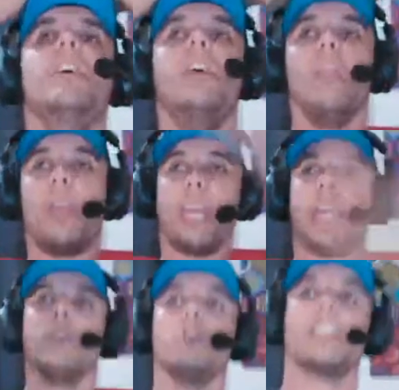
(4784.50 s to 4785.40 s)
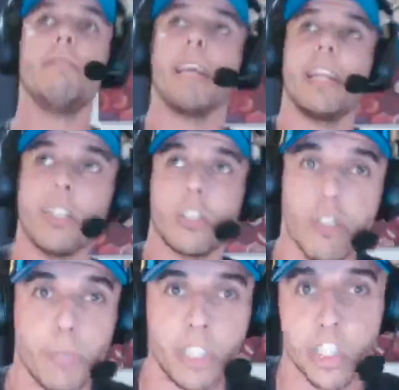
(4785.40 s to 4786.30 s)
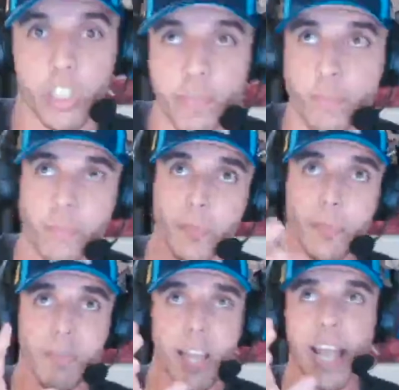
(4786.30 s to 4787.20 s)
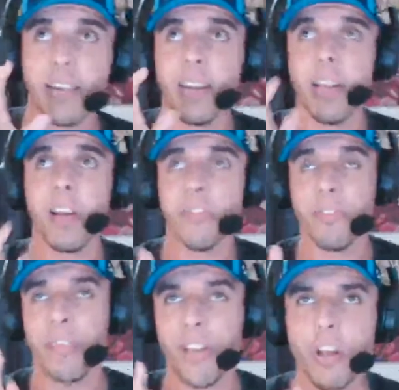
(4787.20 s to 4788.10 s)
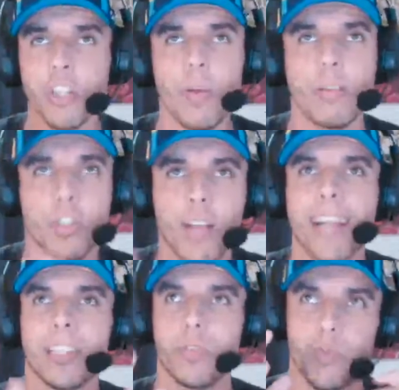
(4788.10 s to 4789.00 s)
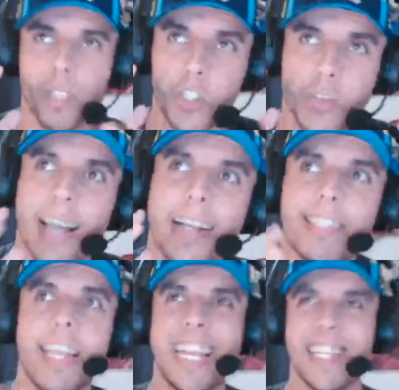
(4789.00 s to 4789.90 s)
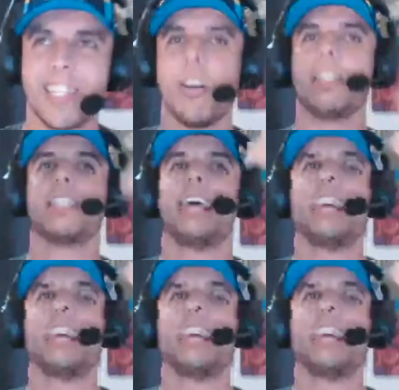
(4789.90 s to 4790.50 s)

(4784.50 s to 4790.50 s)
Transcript: The Eels keep getting into good position, and they're not doing what the Dragons are doing. When the Dragons are inside the attacking